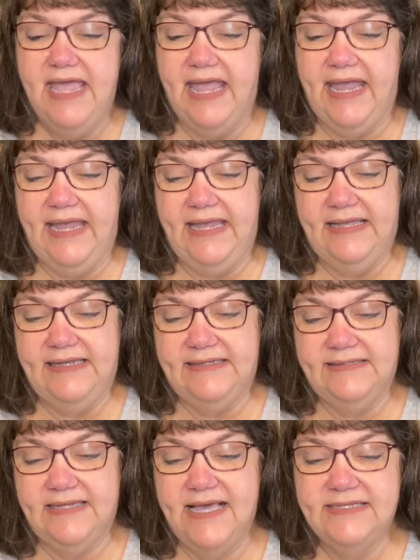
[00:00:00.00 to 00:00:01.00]

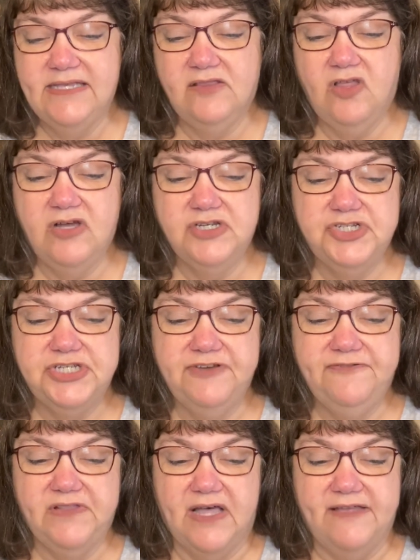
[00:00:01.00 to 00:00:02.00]
and has a long
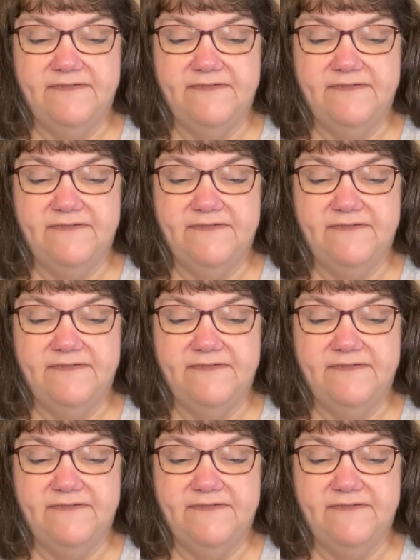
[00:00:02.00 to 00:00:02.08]
shelf life.